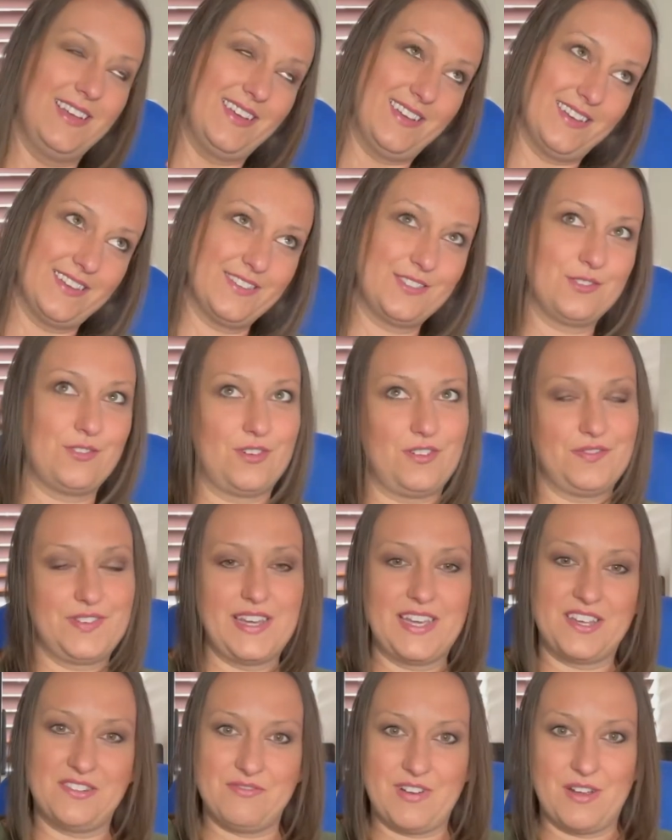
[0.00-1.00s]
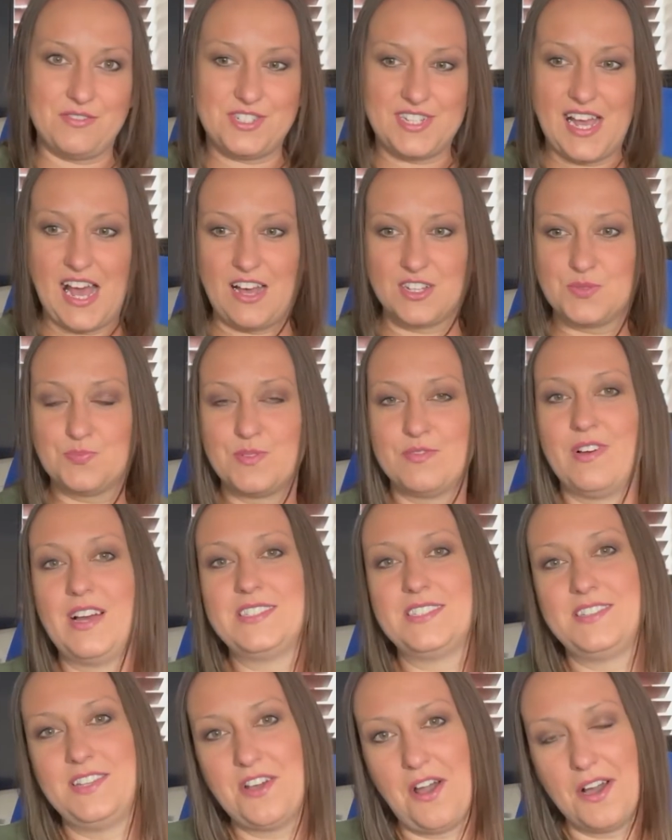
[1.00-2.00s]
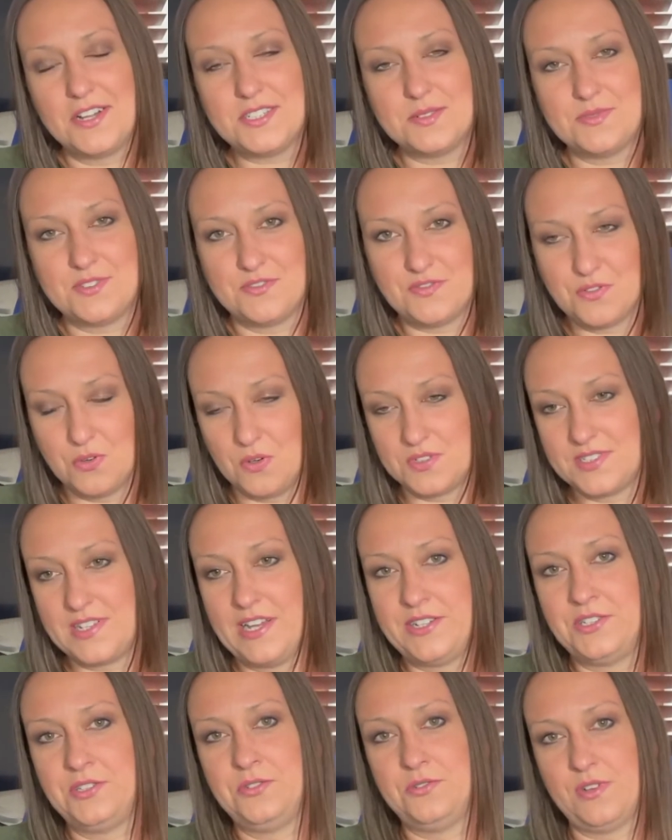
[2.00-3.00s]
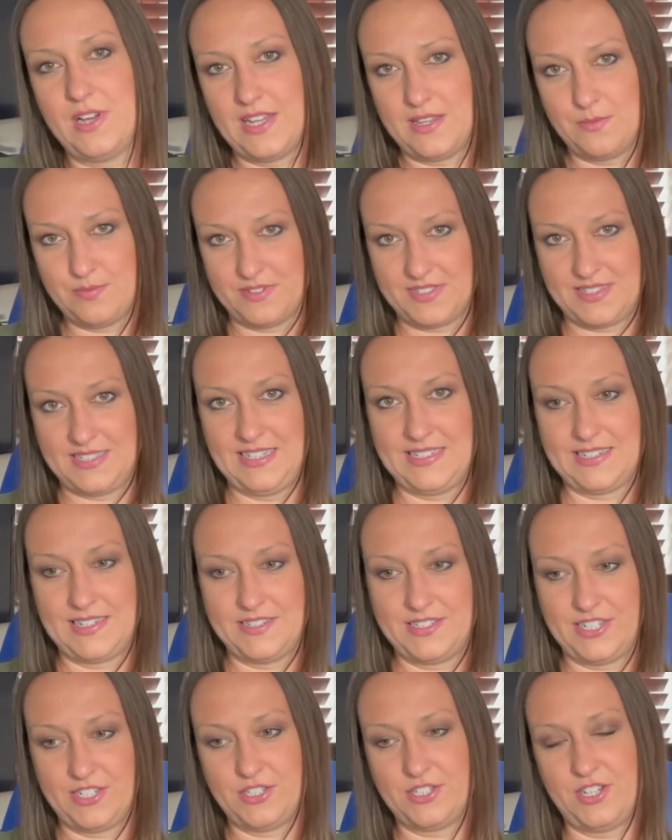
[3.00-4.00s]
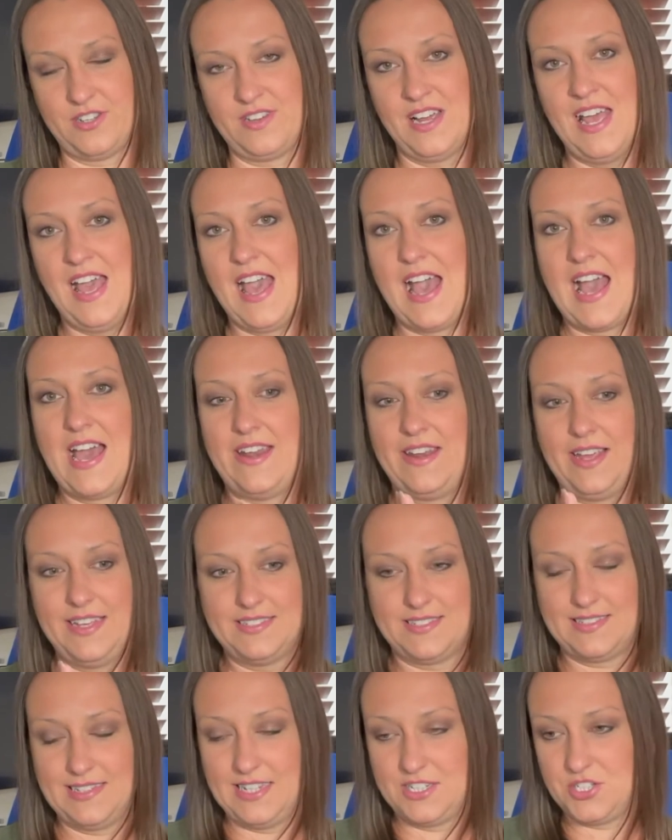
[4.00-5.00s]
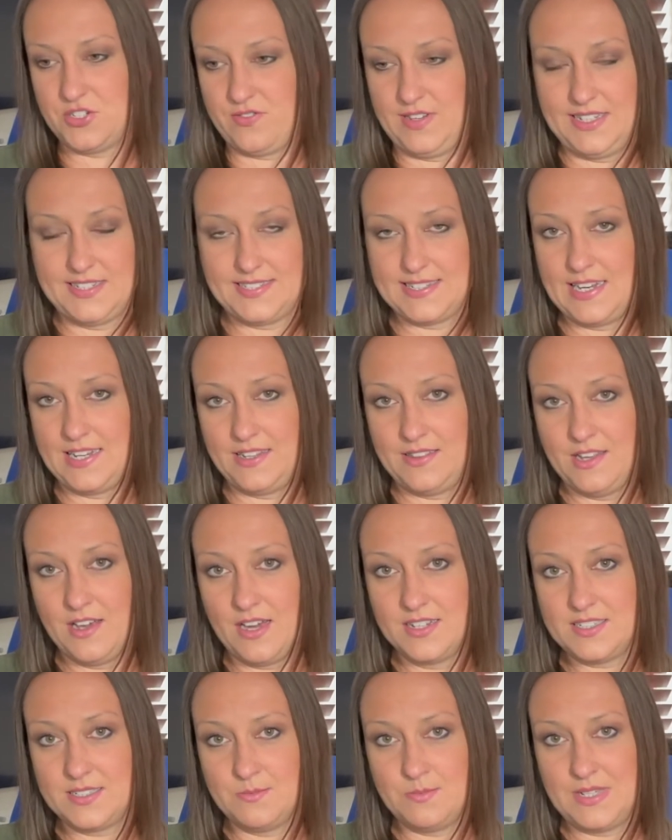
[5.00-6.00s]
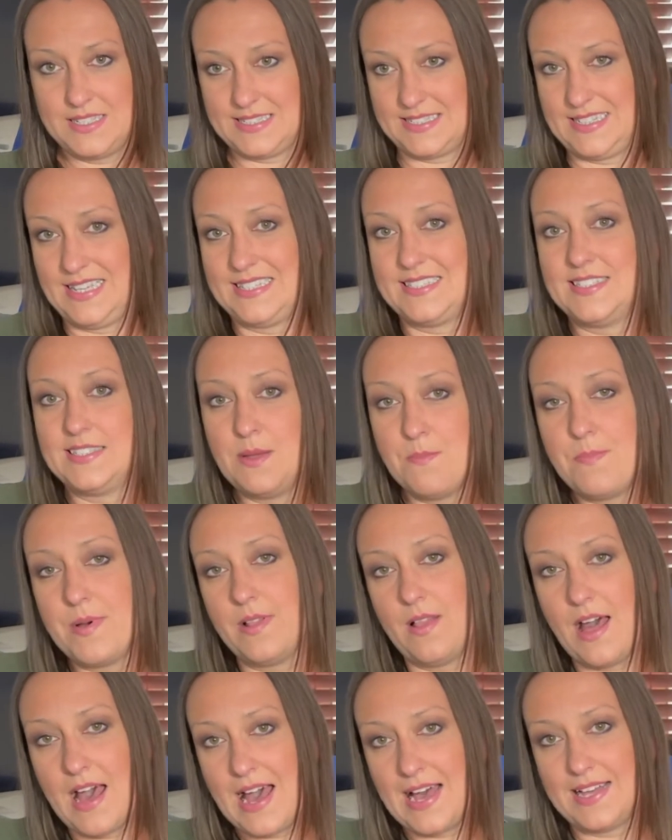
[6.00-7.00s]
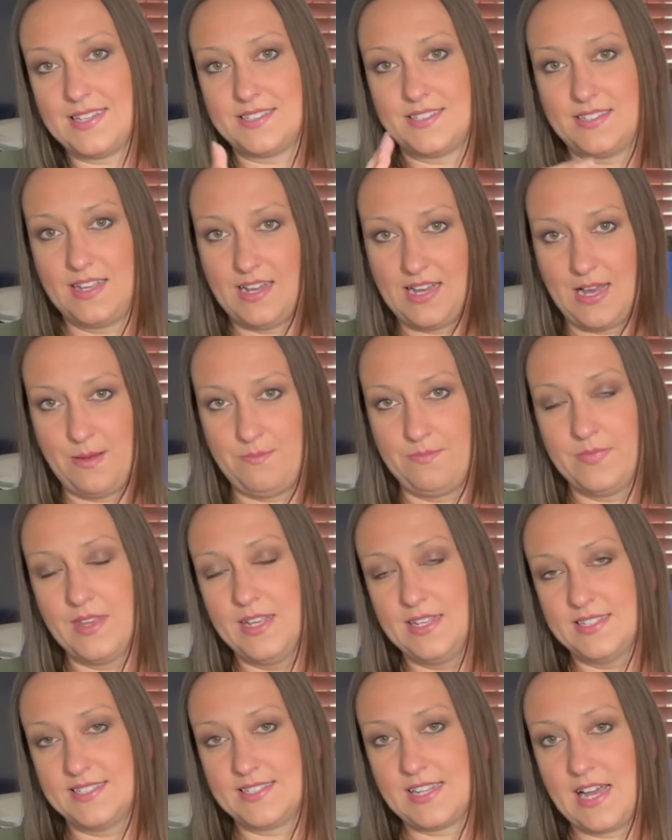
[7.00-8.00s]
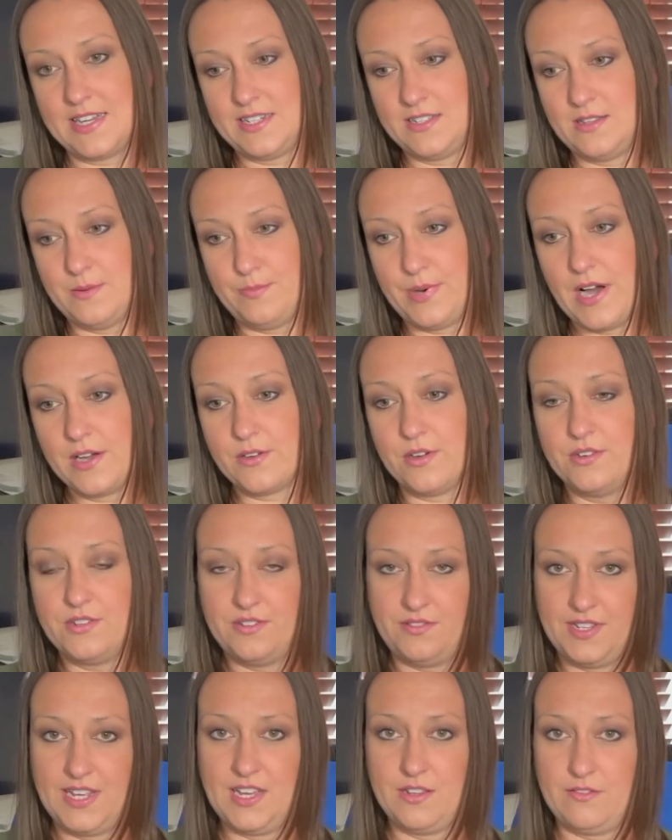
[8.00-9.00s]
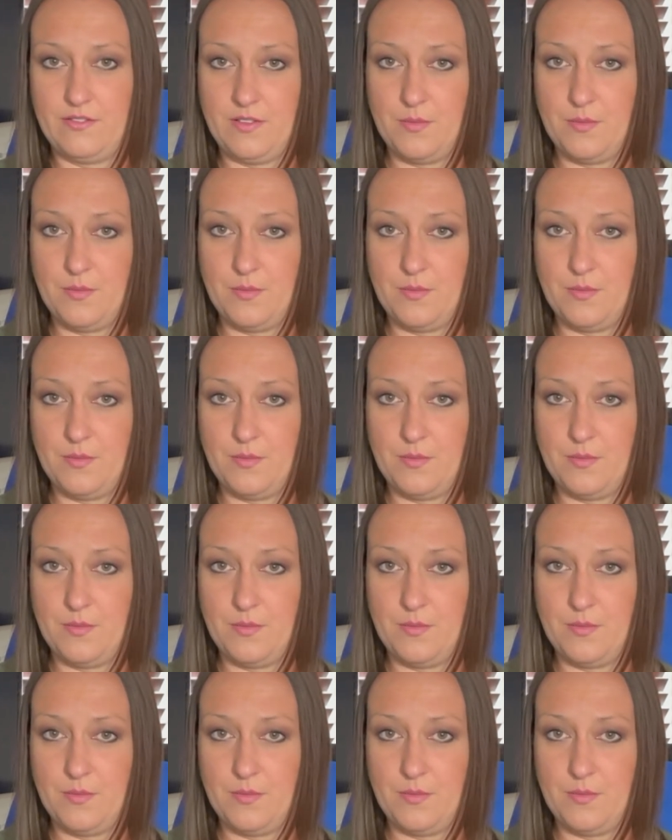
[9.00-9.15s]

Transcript: sort of kicking around your house, providing the items, of course, are new and a pristine condition. And it's literally selling the item is as simple as scanning the barcode on the end of the